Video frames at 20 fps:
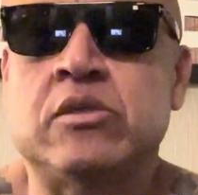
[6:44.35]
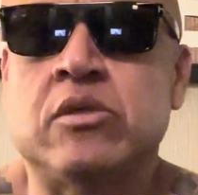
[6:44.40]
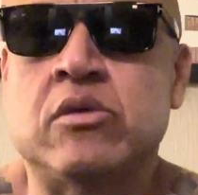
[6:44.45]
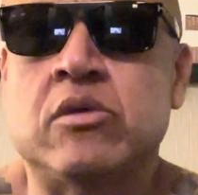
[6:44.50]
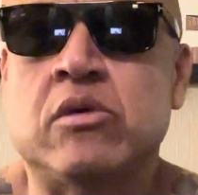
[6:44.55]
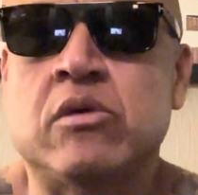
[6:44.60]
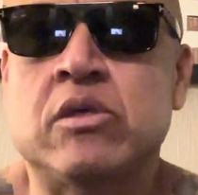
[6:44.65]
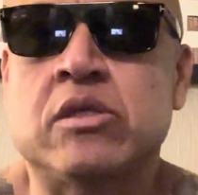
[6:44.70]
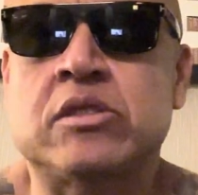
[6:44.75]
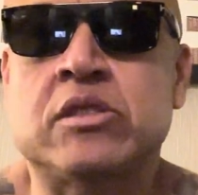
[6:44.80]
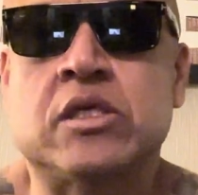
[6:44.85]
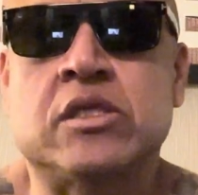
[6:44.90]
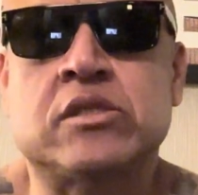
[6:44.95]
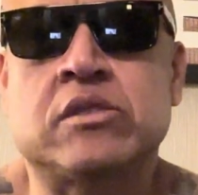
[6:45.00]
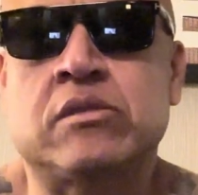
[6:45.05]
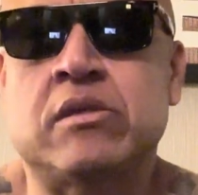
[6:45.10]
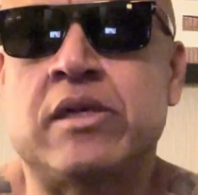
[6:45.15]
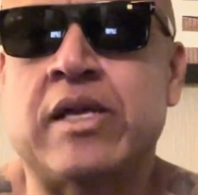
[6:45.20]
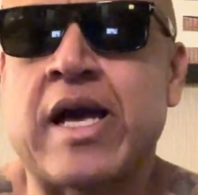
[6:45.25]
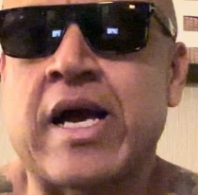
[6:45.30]
It's
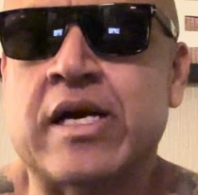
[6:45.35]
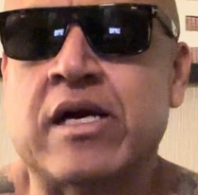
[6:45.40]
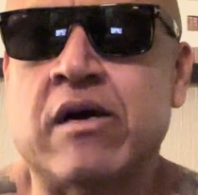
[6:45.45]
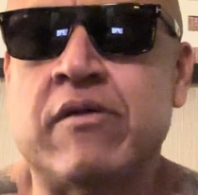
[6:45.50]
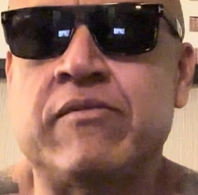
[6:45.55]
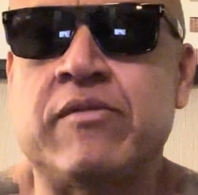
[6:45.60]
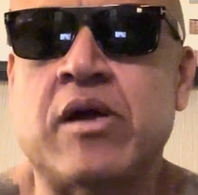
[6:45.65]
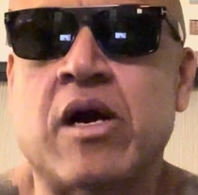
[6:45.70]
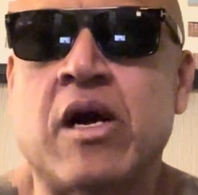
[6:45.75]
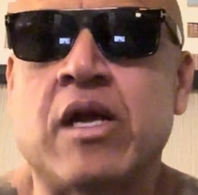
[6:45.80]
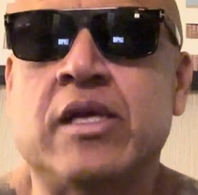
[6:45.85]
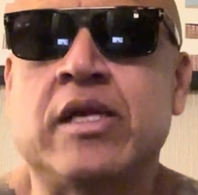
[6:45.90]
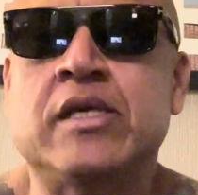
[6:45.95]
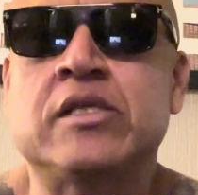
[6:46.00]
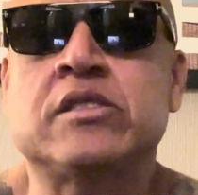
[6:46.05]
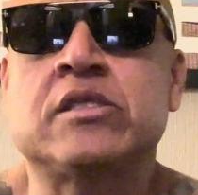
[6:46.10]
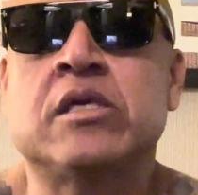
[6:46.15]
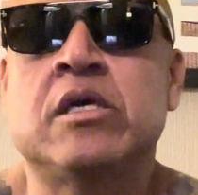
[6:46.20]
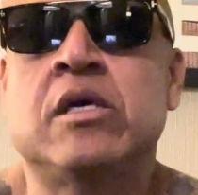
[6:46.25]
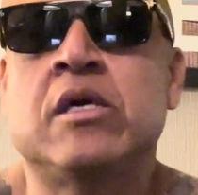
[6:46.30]
just lack of
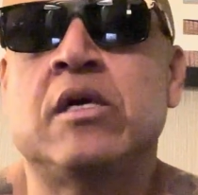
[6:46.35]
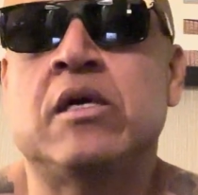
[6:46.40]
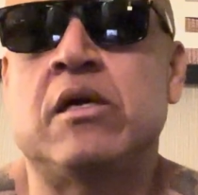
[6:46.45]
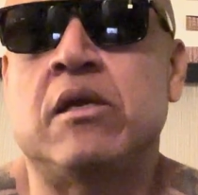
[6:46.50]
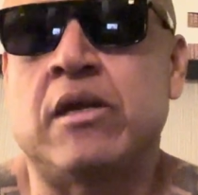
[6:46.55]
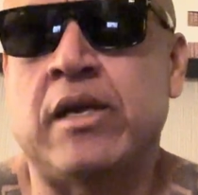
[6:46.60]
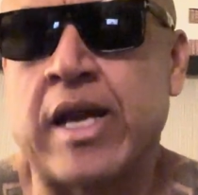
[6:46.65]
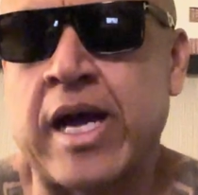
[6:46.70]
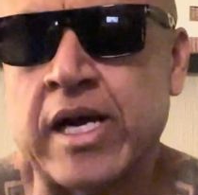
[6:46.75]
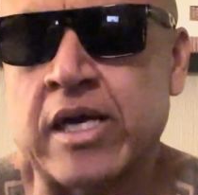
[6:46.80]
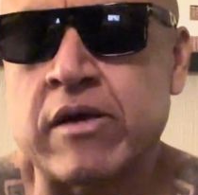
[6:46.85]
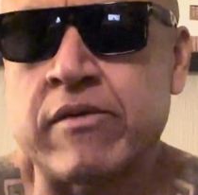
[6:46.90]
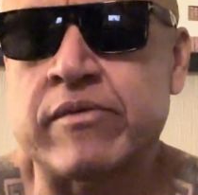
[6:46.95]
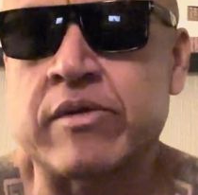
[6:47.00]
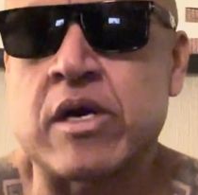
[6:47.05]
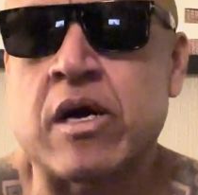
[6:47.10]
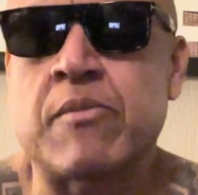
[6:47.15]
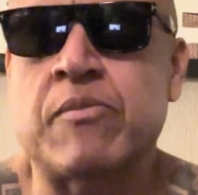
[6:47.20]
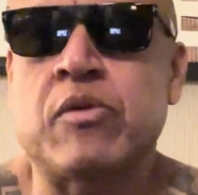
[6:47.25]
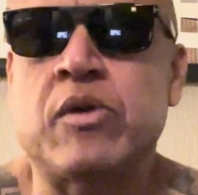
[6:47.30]
knowledge, lack of
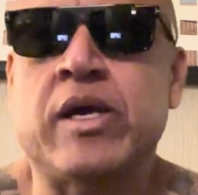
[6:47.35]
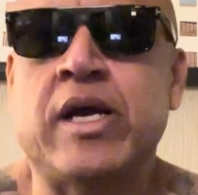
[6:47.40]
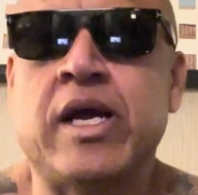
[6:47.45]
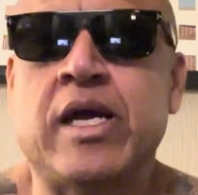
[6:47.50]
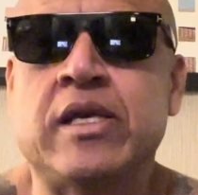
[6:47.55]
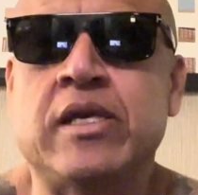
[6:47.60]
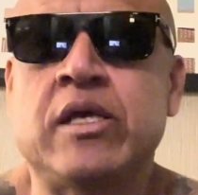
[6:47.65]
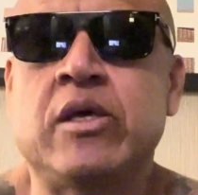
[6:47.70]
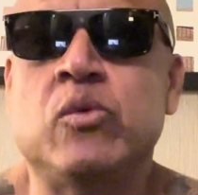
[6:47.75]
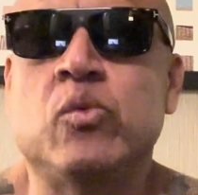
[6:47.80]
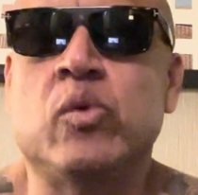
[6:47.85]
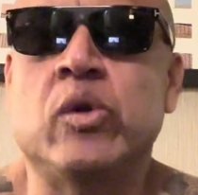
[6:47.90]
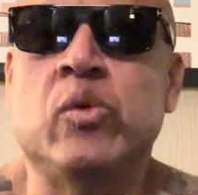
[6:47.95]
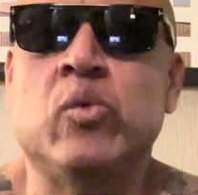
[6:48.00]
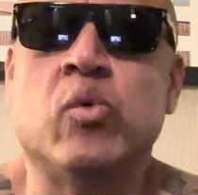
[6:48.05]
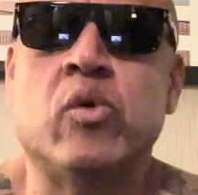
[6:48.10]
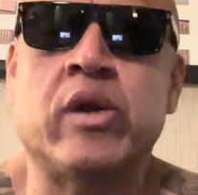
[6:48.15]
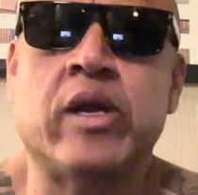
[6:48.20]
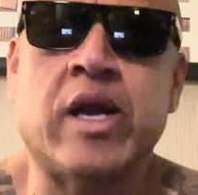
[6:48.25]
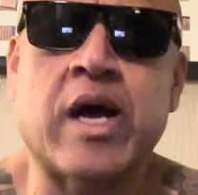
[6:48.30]
comprehending. We
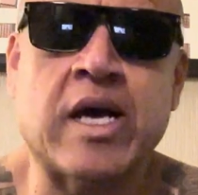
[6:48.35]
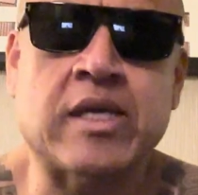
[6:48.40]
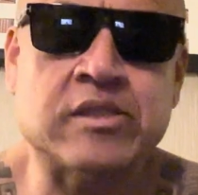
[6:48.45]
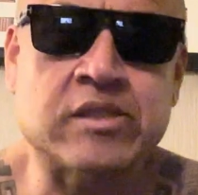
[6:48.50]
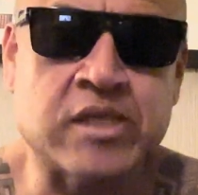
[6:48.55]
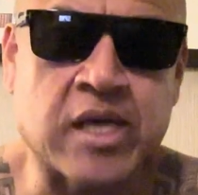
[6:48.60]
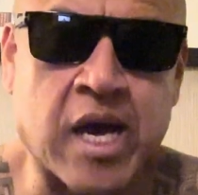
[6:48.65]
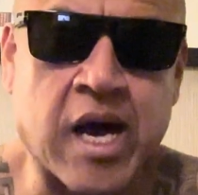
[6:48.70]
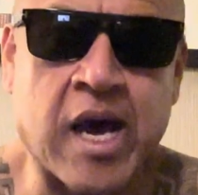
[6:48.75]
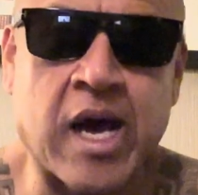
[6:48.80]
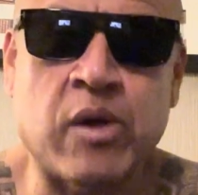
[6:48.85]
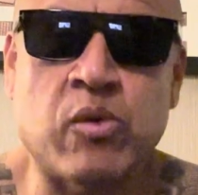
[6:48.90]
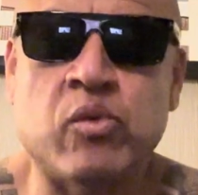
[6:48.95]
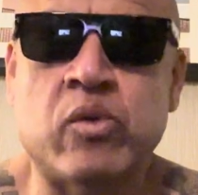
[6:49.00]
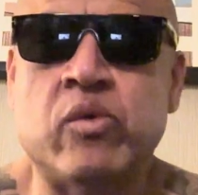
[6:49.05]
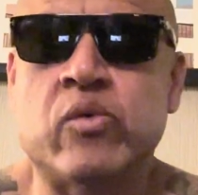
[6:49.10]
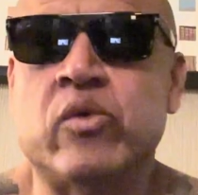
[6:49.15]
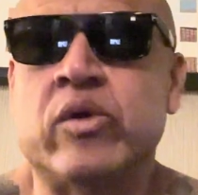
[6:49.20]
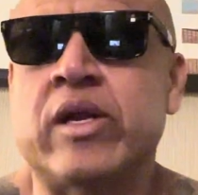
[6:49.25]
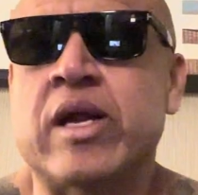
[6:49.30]
were not taught,
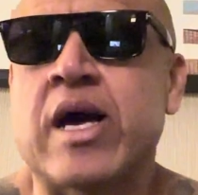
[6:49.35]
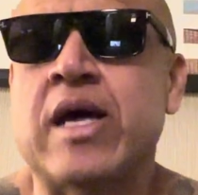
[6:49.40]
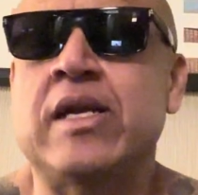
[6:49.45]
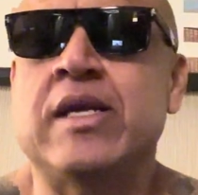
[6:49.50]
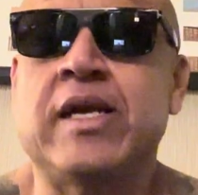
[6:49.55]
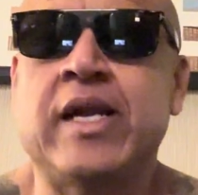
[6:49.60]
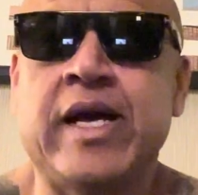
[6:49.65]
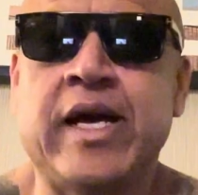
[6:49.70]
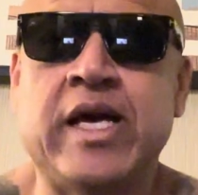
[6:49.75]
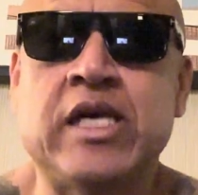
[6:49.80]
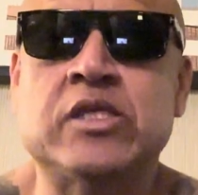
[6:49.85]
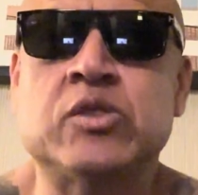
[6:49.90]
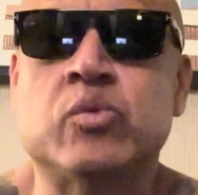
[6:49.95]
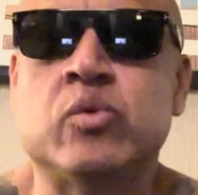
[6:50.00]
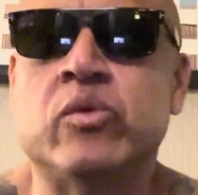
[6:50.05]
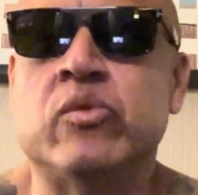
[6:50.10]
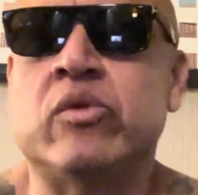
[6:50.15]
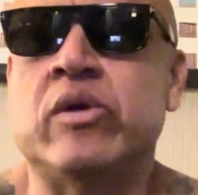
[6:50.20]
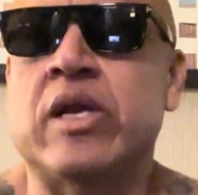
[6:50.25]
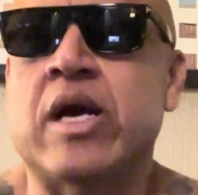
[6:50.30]
we were not laced,
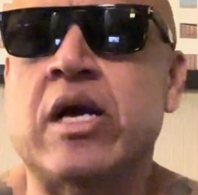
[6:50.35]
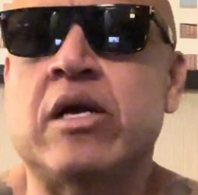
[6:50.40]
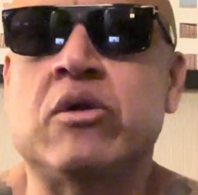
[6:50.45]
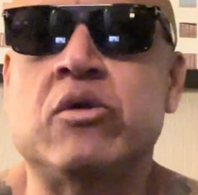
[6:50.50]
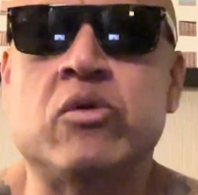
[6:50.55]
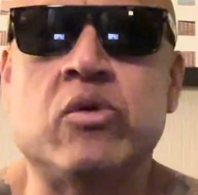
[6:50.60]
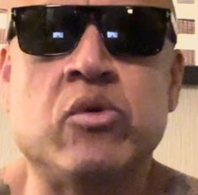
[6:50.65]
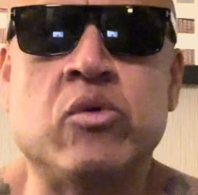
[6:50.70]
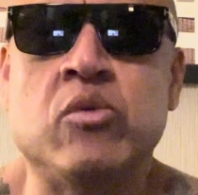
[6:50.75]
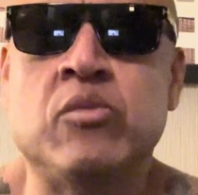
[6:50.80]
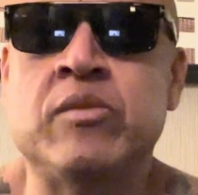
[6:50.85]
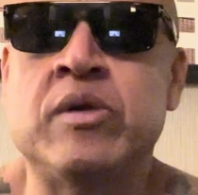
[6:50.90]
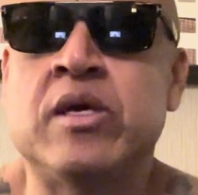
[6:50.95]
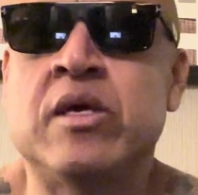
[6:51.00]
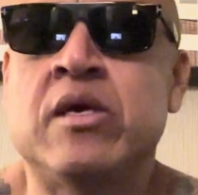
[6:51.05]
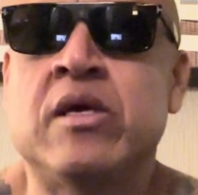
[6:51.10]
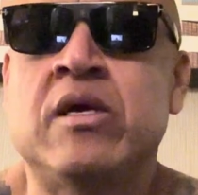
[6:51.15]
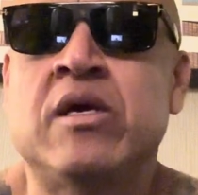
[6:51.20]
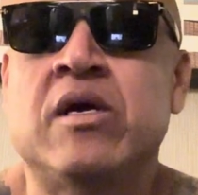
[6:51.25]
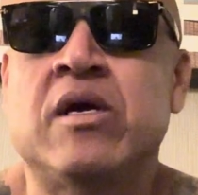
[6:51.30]
we were not groomed
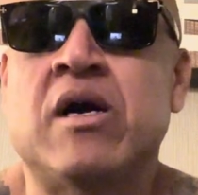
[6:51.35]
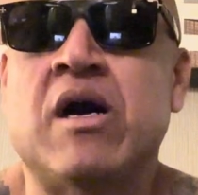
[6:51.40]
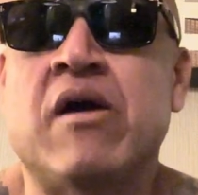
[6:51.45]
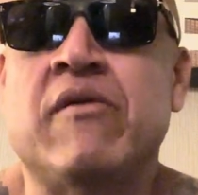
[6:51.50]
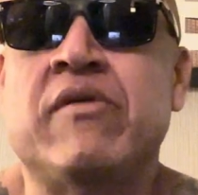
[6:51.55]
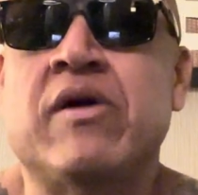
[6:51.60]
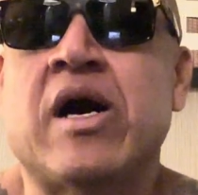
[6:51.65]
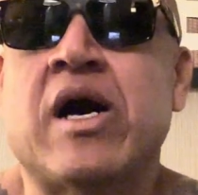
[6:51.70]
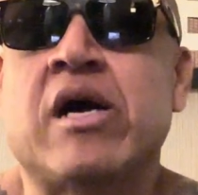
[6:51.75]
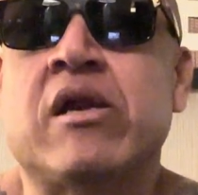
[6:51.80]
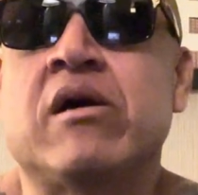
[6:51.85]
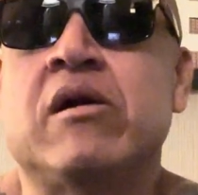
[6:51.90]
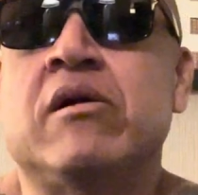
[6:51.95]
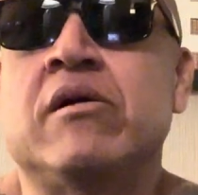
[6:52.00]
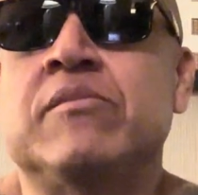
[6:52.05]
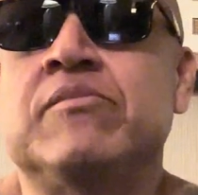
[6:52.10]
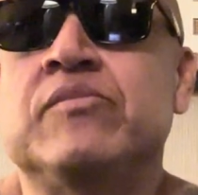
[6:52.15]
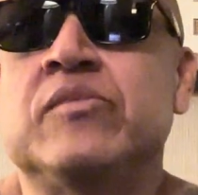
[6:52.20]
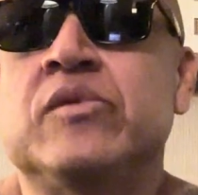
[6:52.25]
of how to,